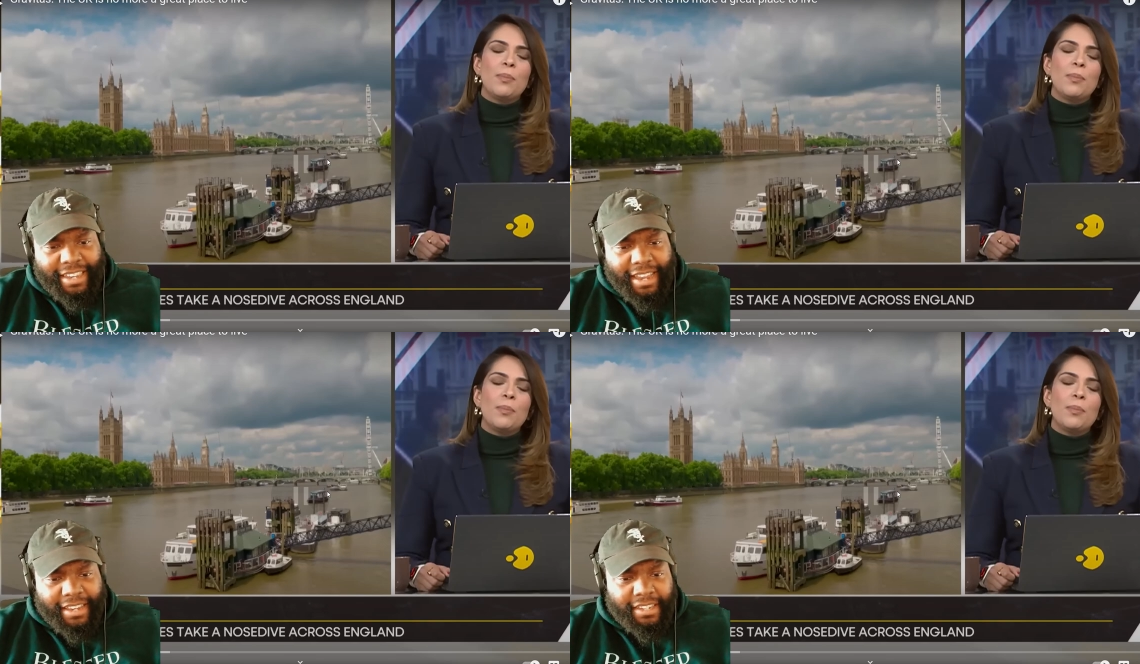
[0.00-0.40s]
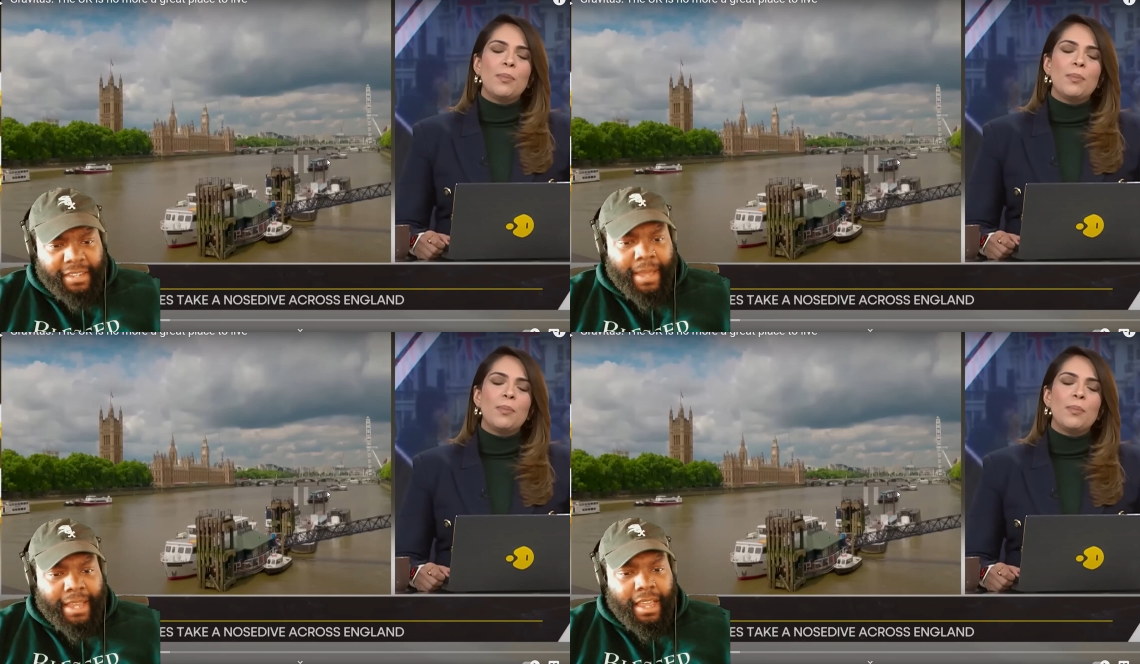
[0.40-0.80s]
Speaker 1: Like, she
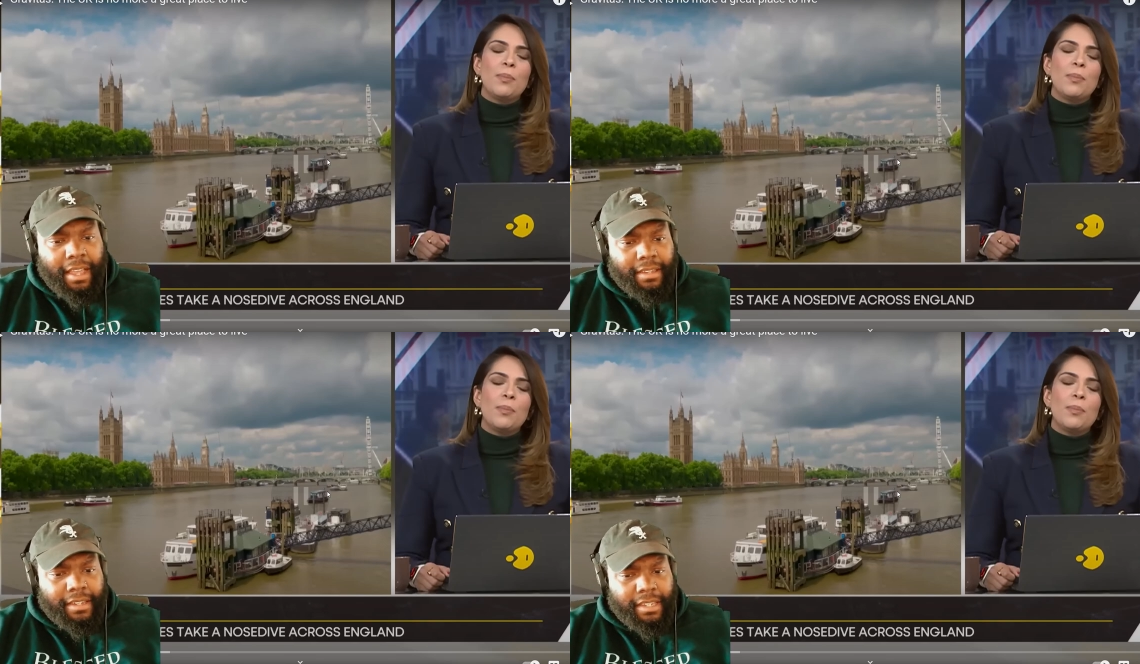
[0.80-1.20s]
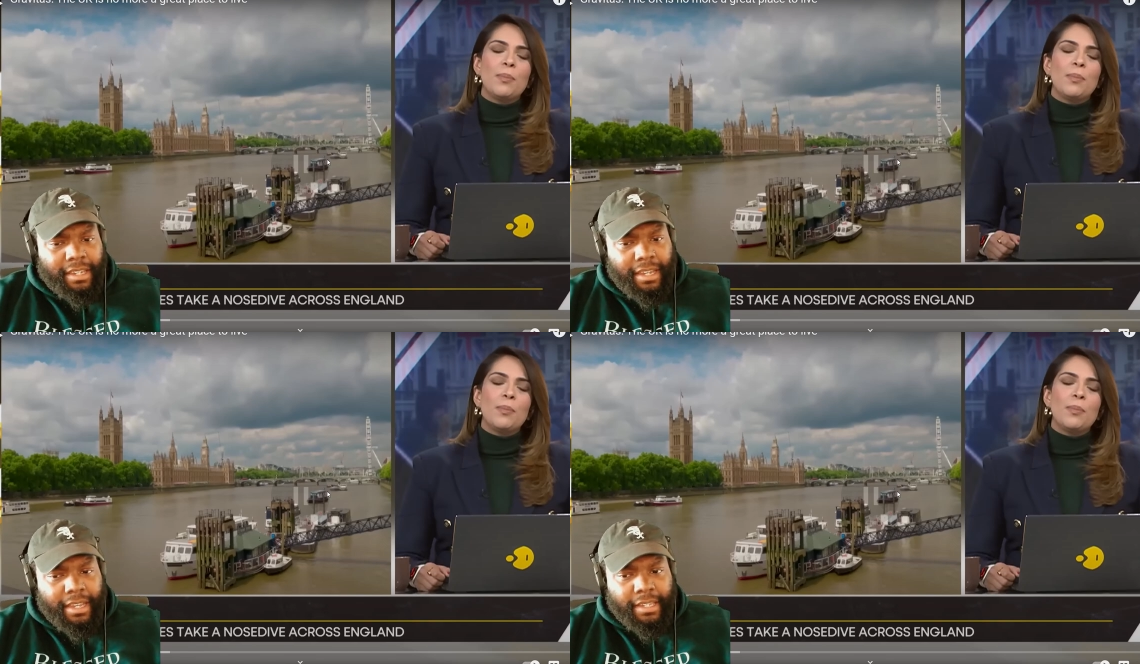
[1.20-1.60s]
might,
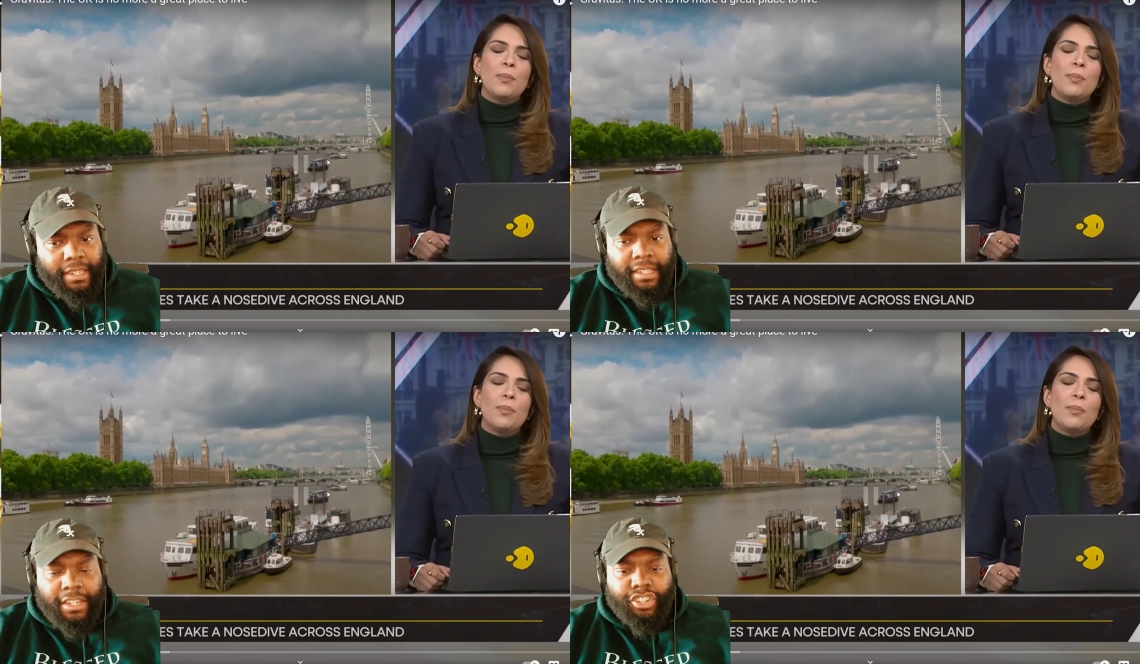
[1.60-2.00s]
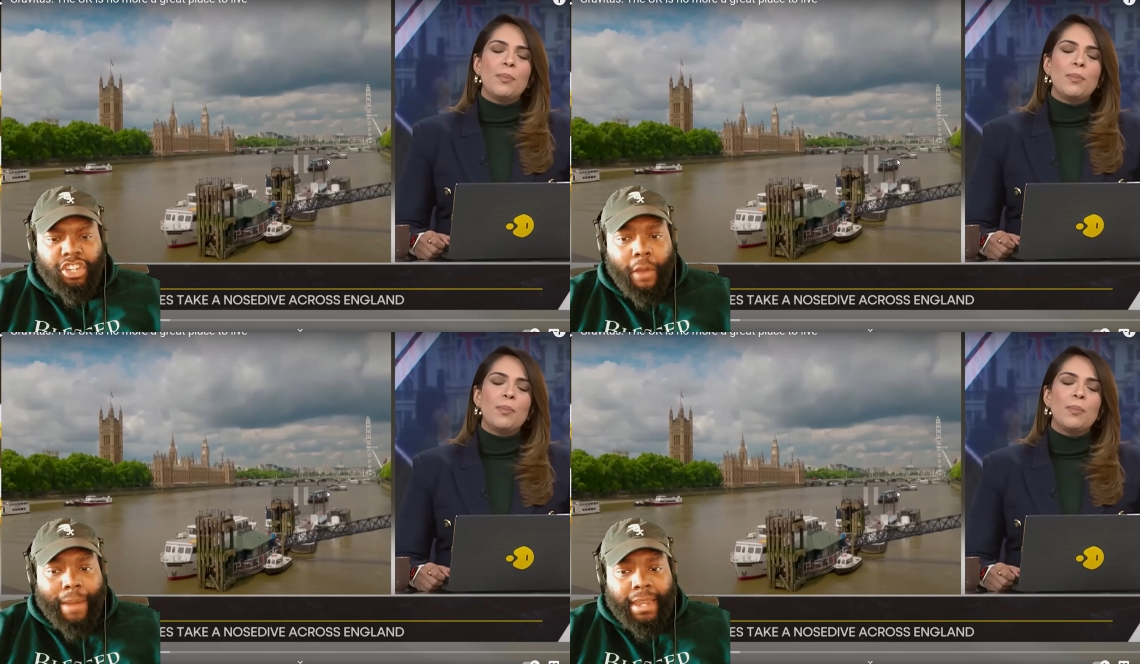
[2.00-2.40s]
is this a
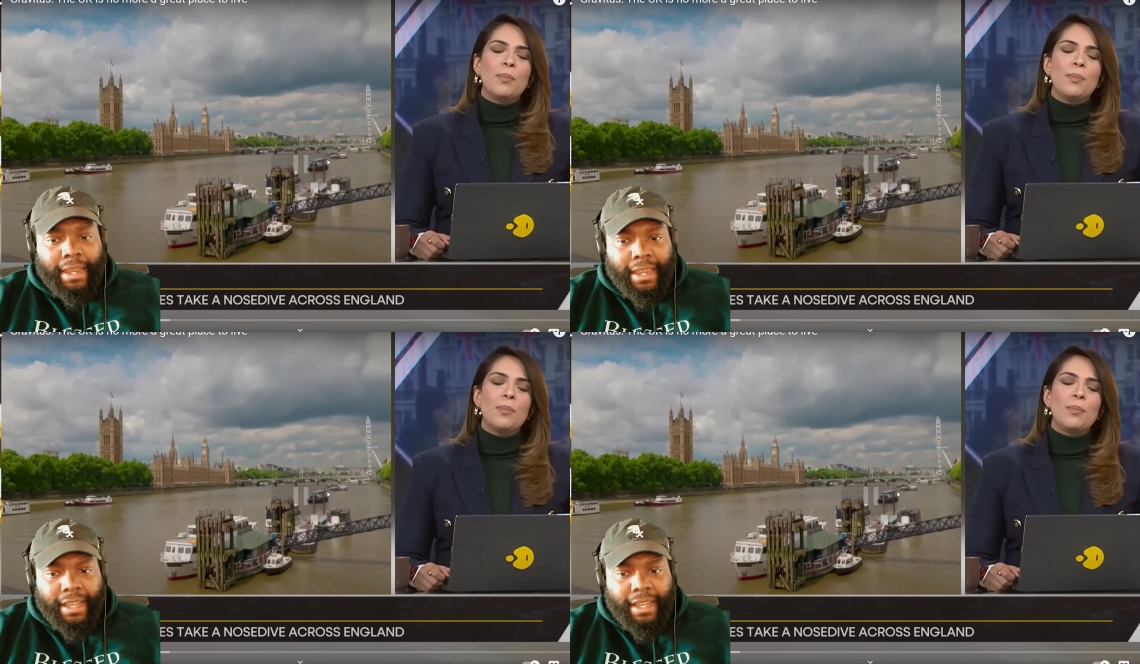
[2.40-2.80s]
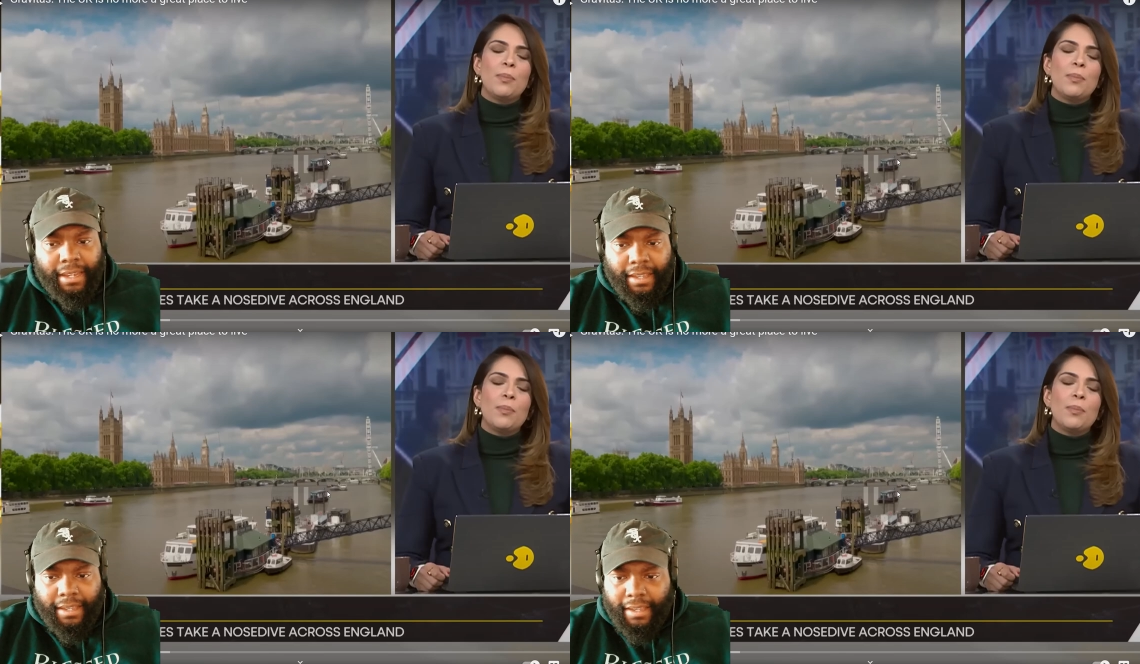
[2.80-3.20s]
show in
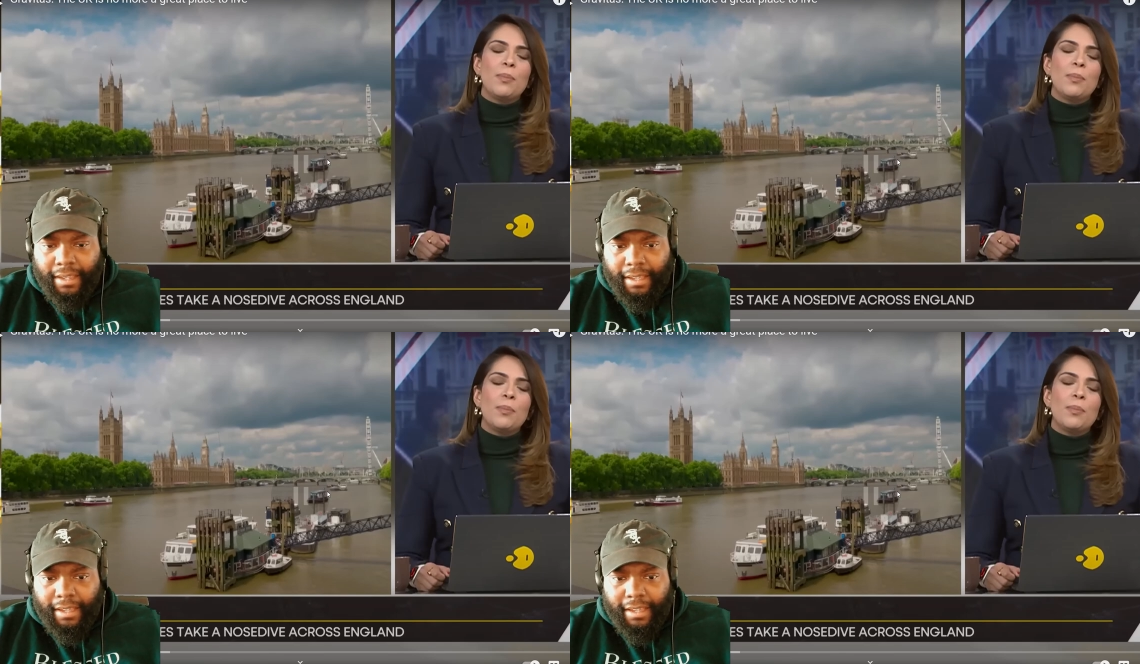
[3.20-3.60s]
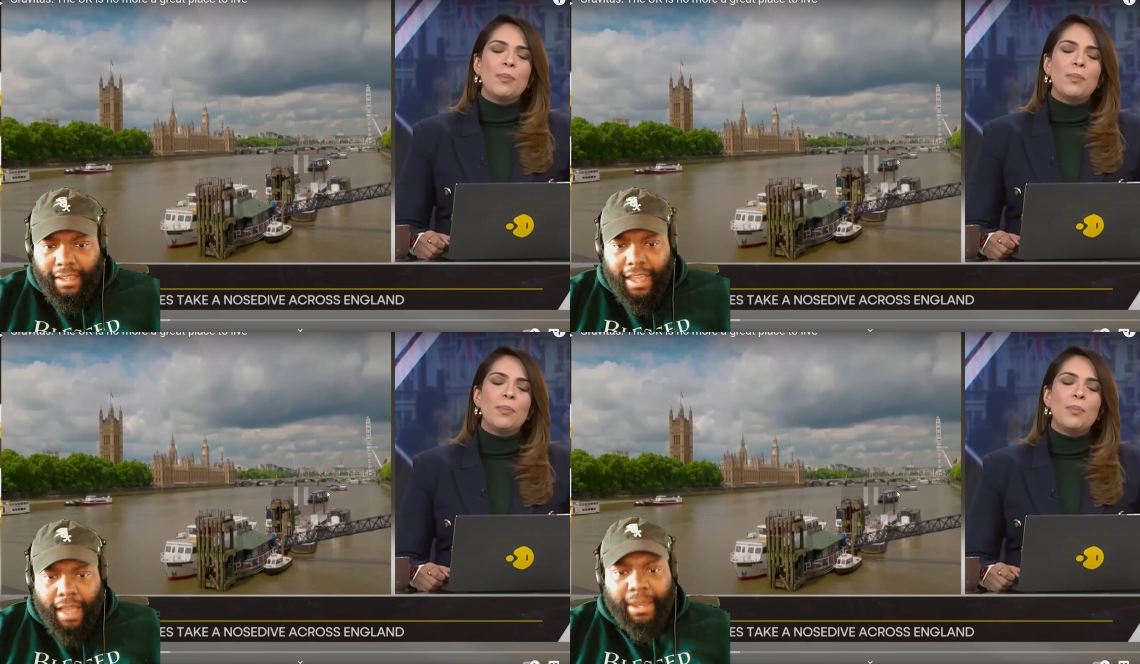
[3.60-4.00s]
England?
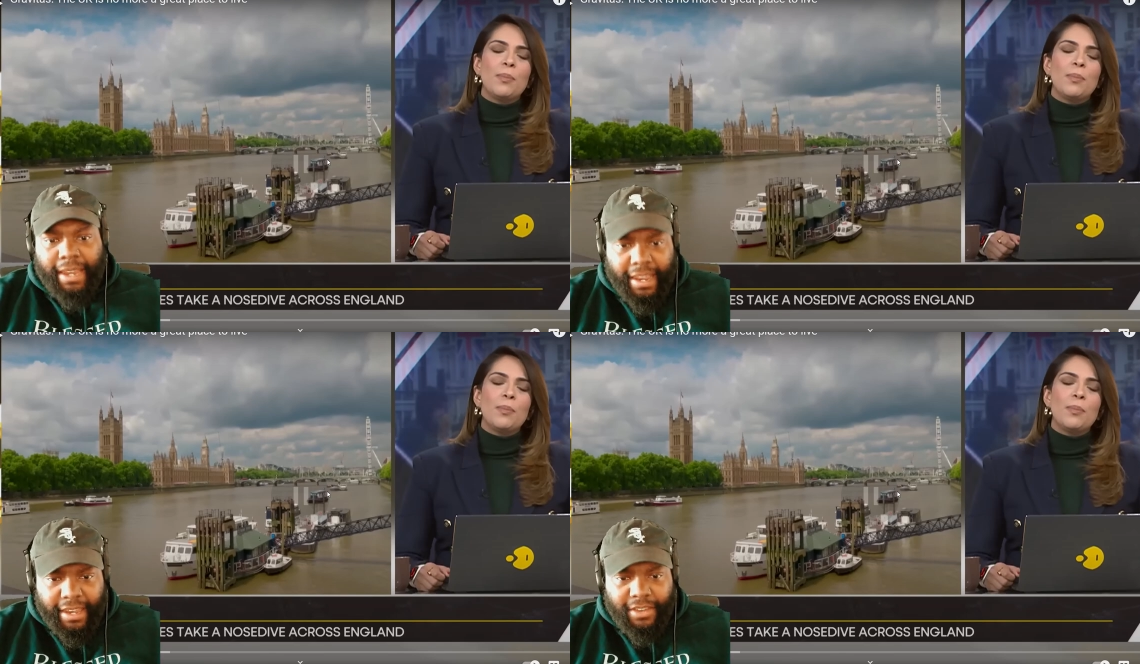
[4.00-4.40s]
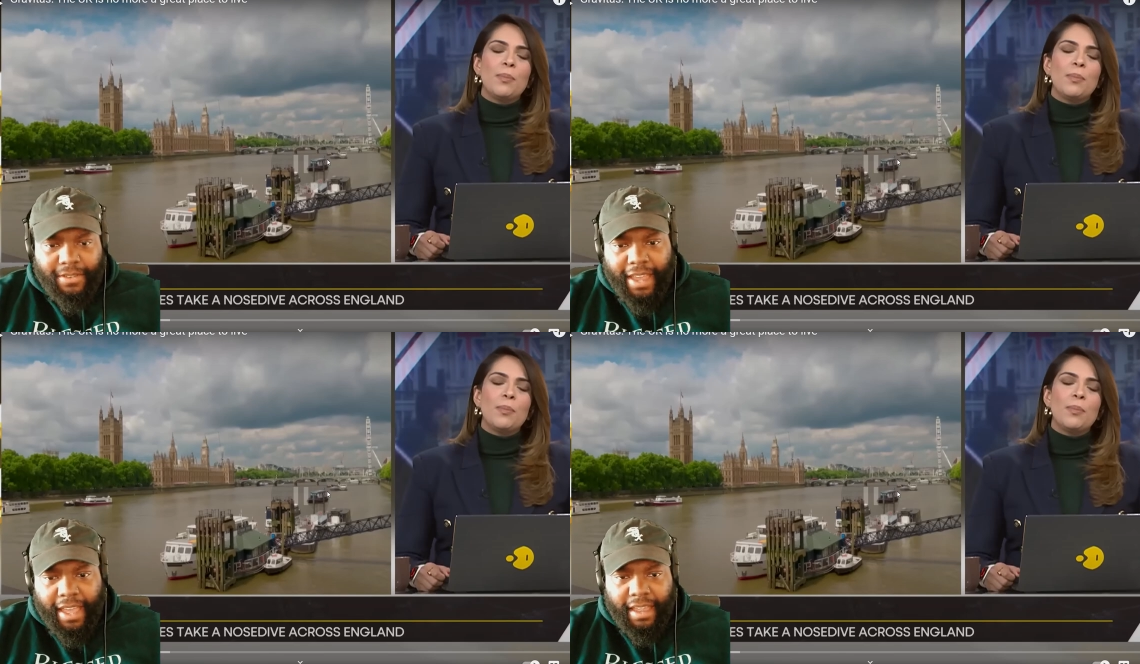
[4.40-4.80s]
I mean, in the
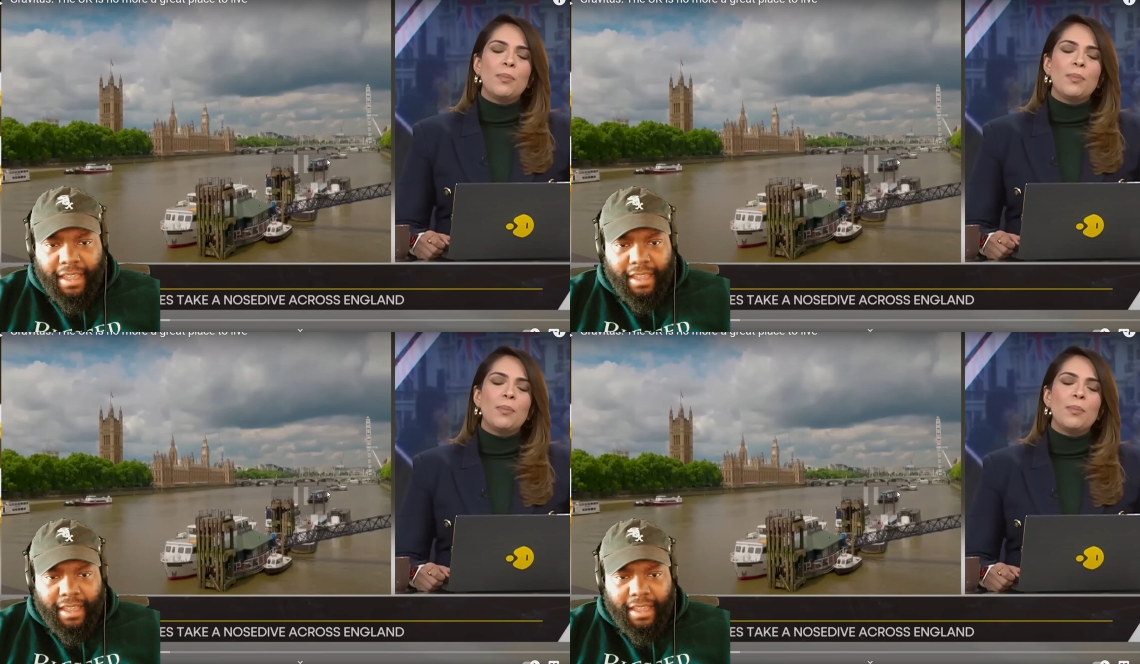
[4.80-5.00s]
UK?